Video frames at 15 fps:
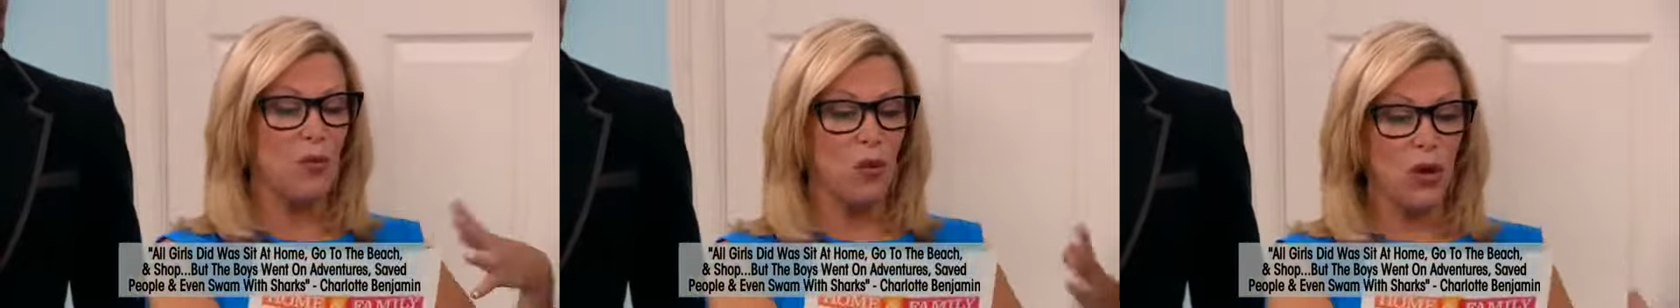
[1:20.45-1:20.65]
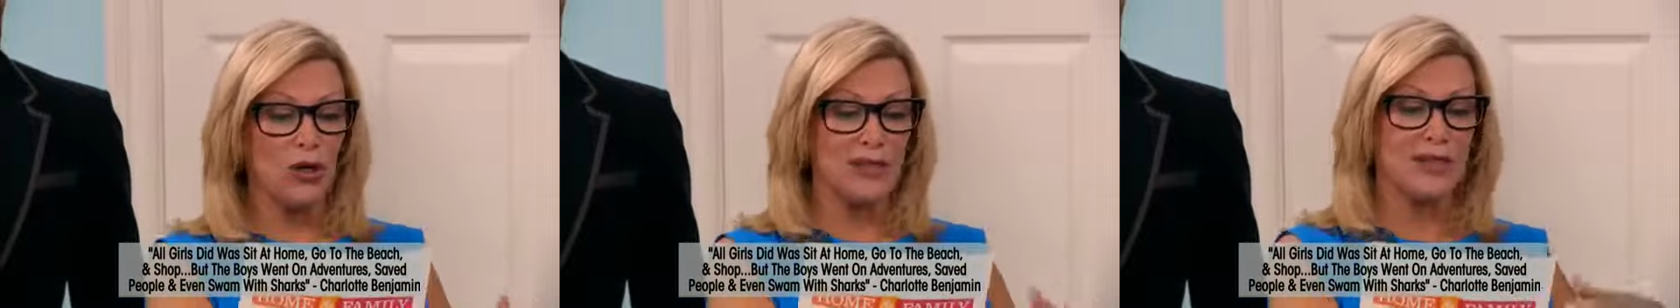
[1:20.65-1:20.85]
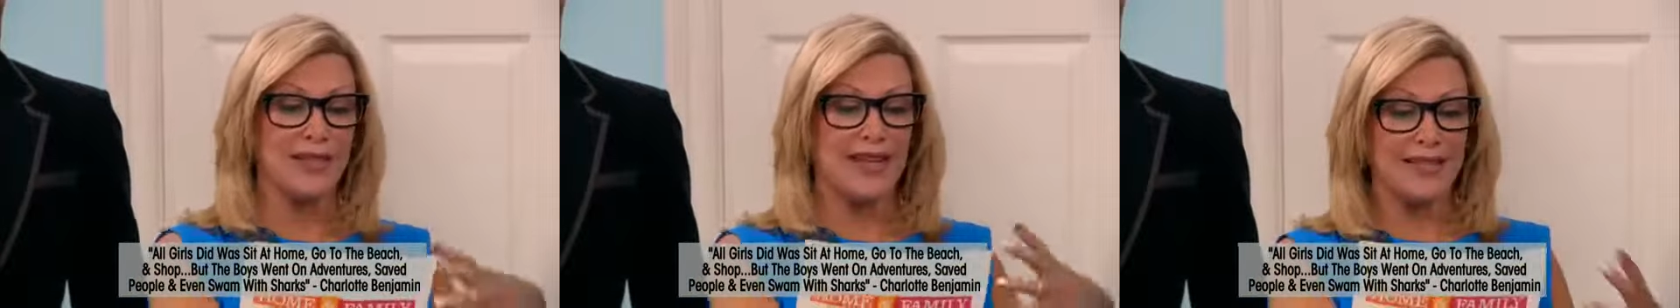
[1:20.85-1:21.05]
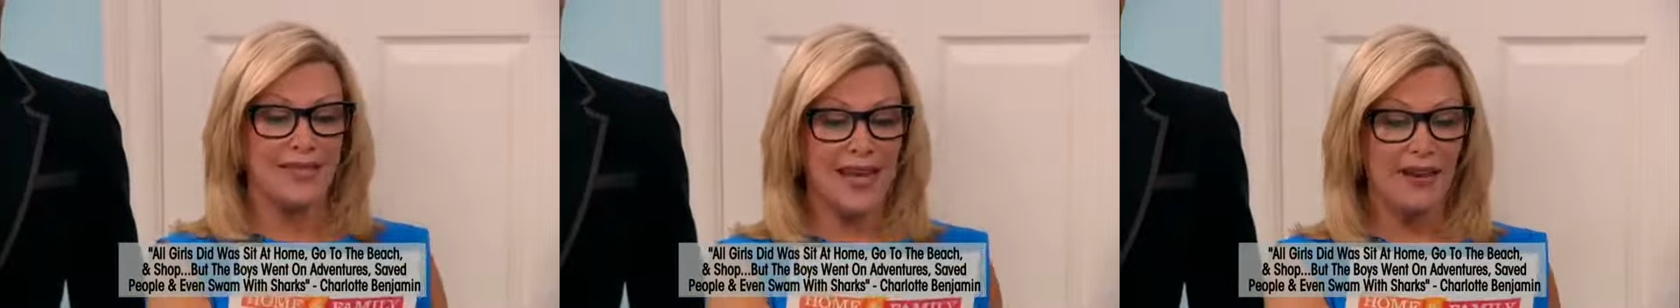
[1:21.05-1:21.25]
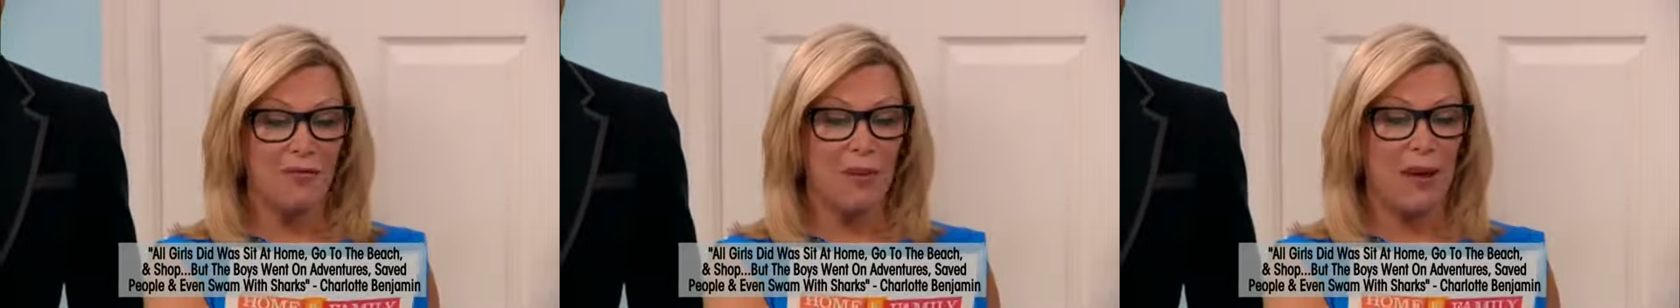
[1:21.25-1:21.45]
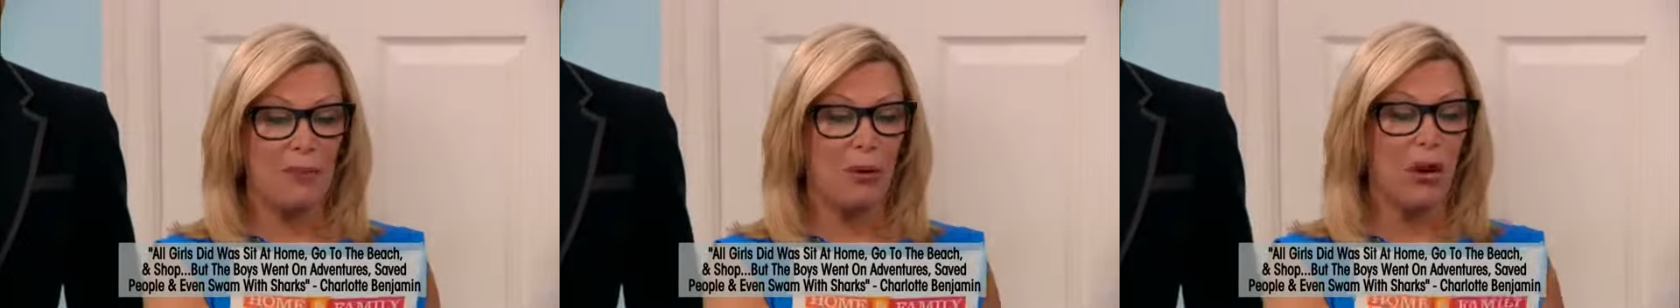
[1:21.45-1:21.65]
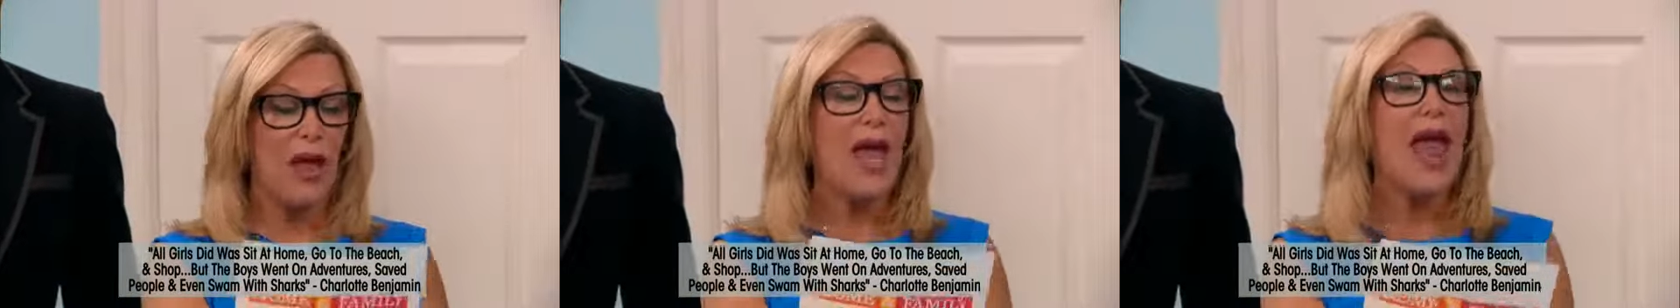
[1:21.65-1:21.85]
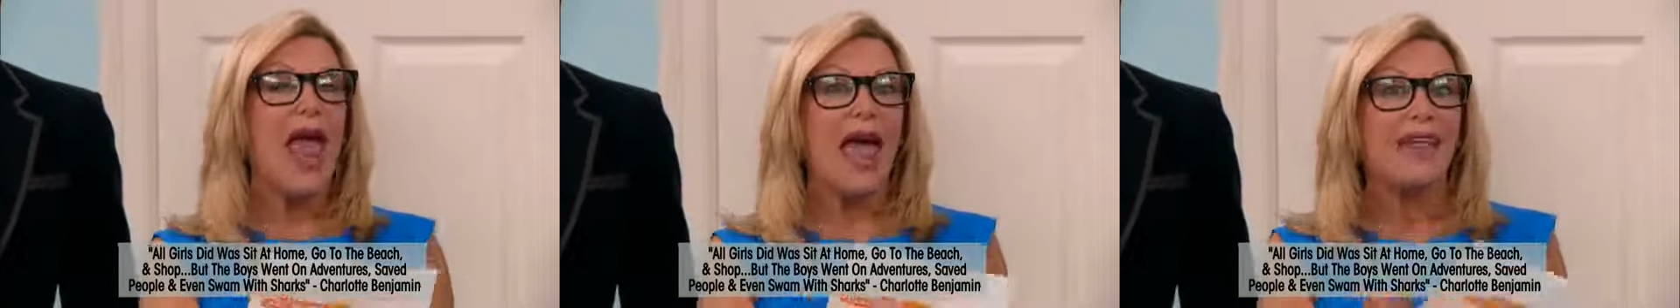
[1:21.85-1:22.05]
worked and they saved people
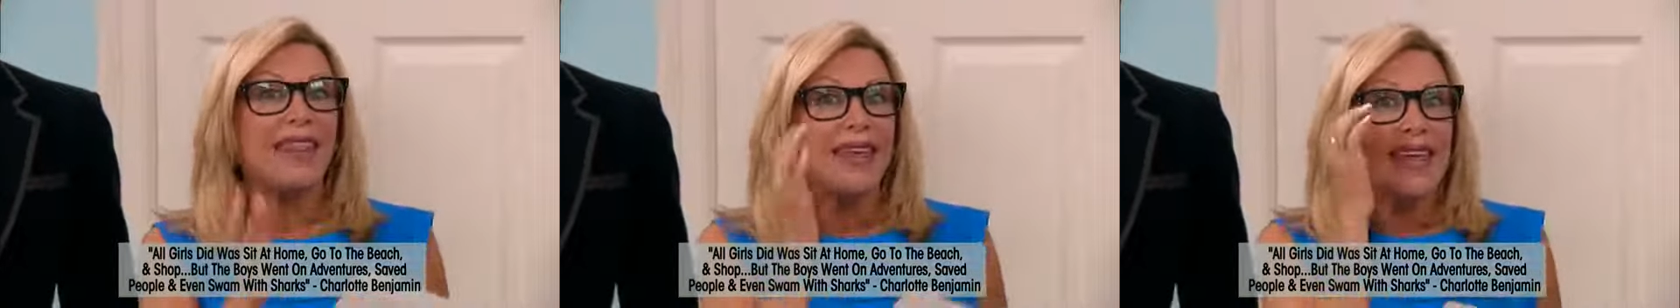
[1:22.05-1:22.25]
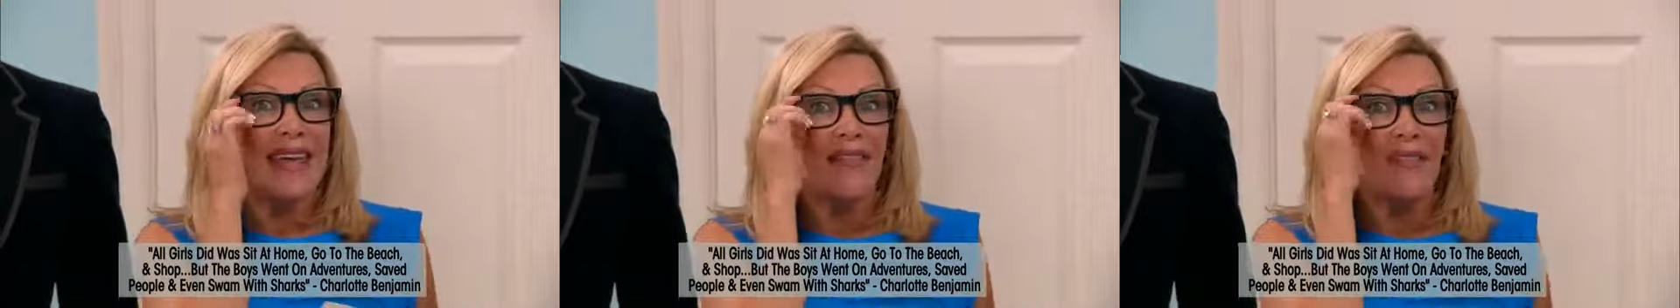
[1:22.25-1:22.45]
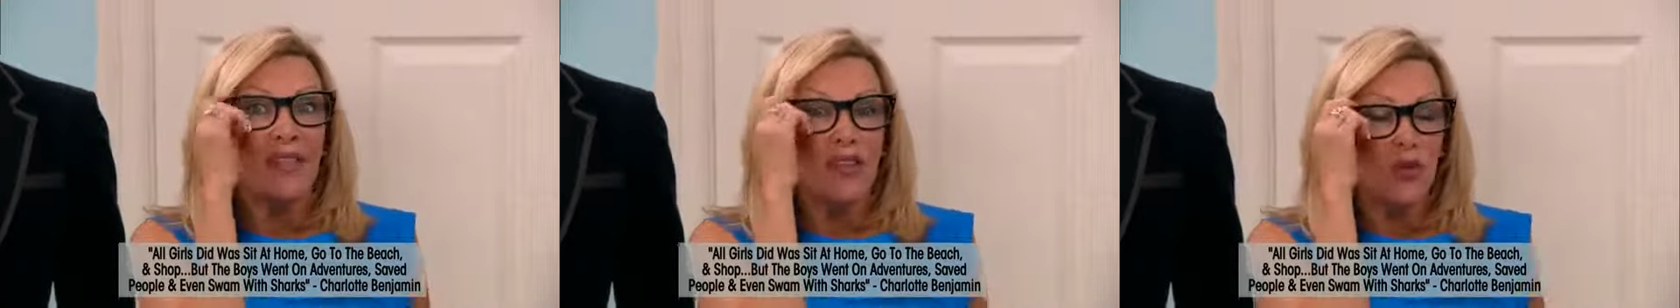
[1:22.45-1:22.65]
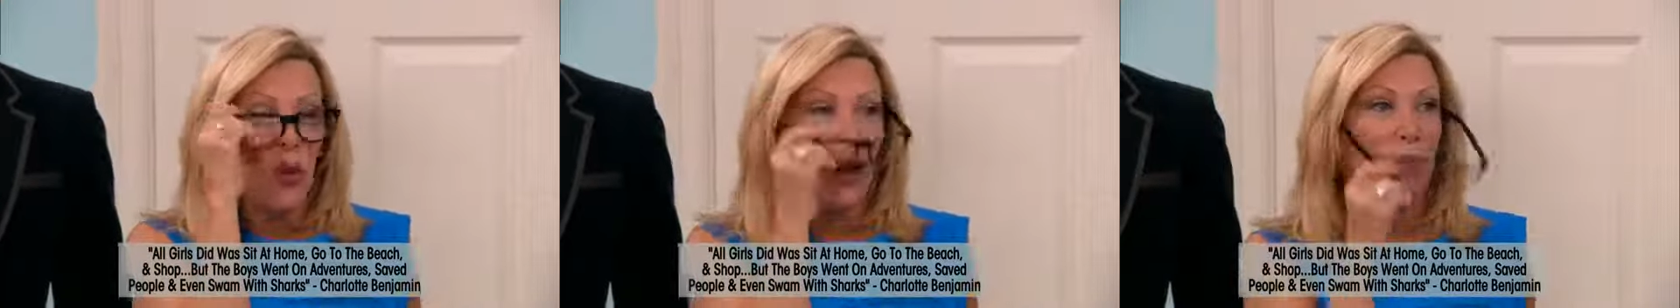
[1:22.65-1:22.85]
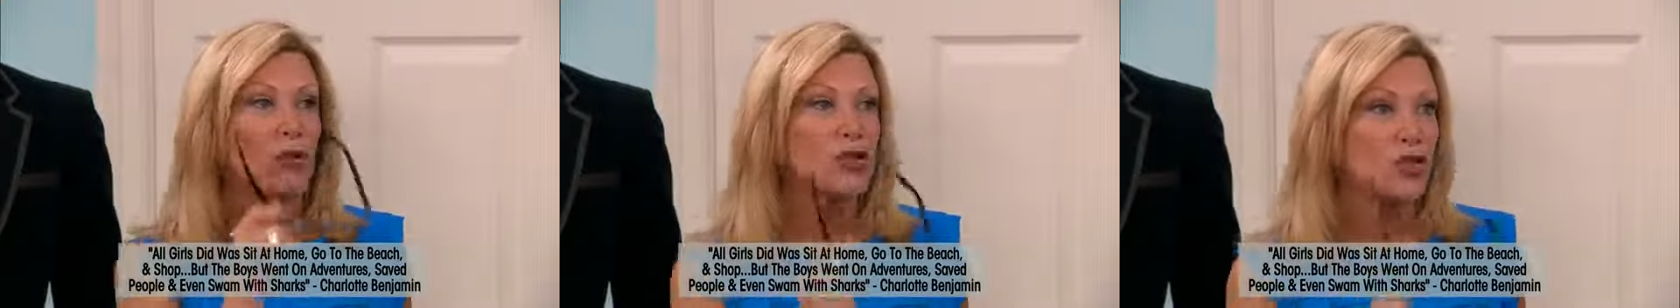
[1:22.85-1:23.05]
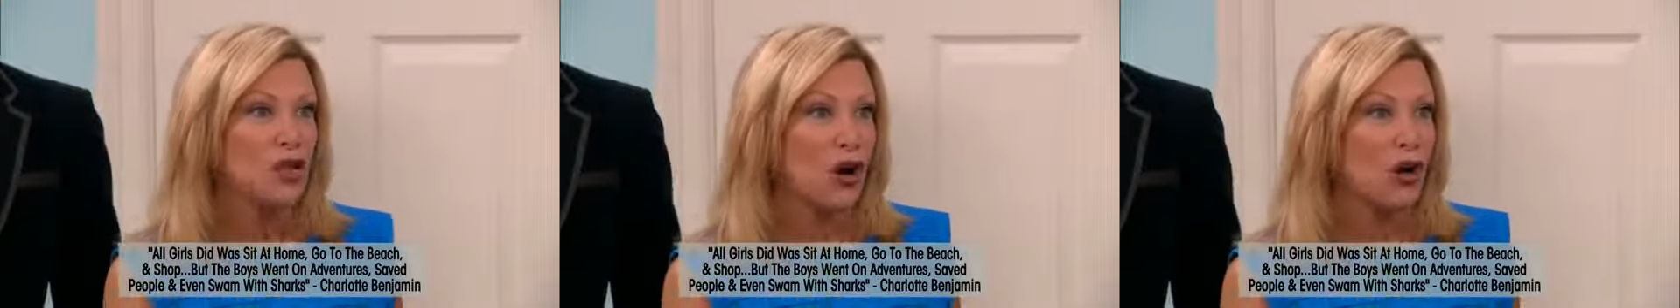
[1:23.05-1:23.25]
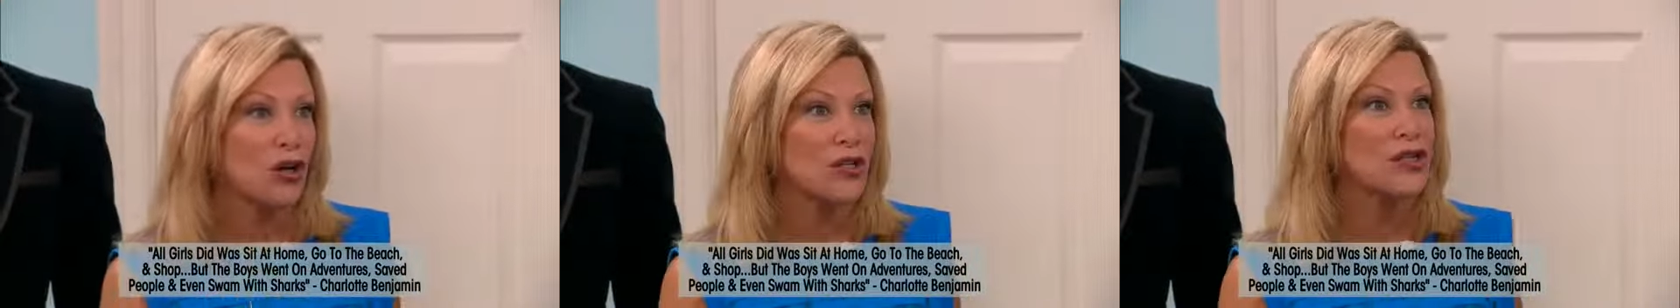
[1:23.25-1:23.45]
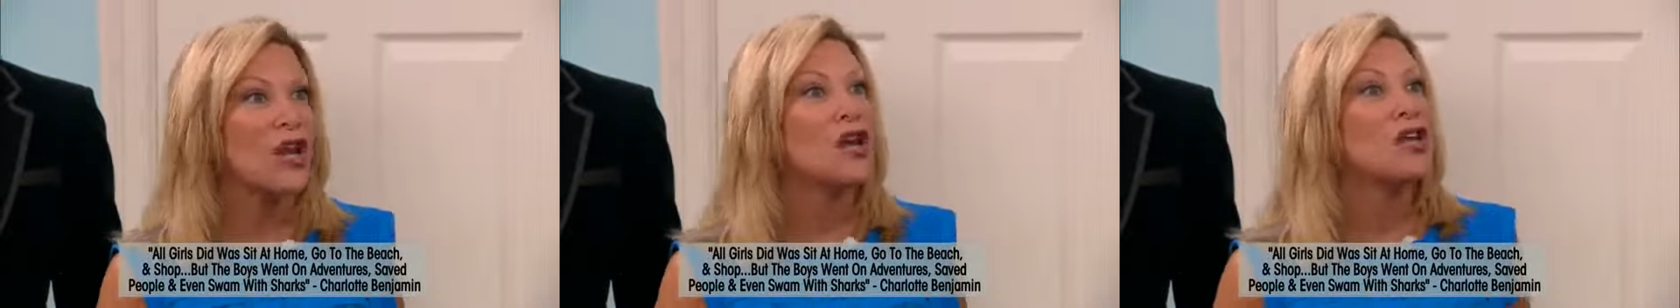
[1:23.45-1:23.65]
and they even swam with
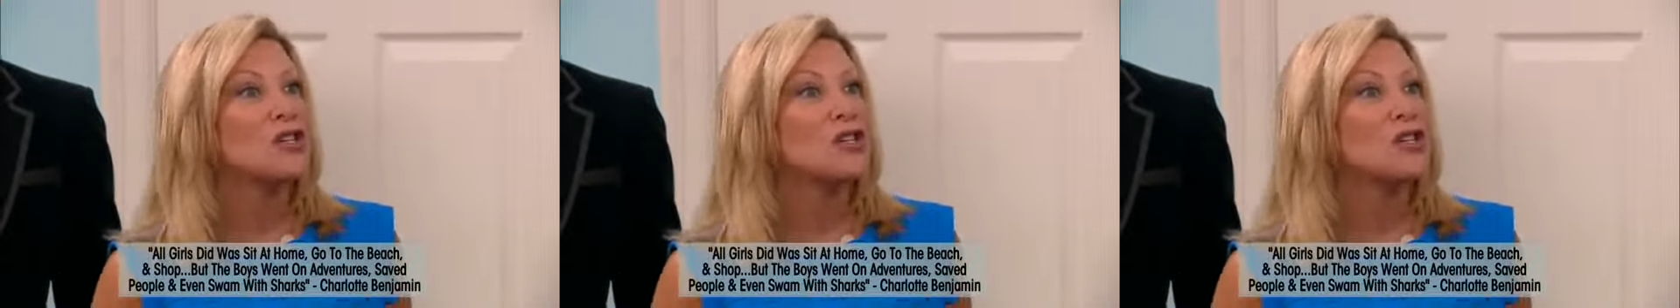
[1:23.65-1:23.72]
sharks.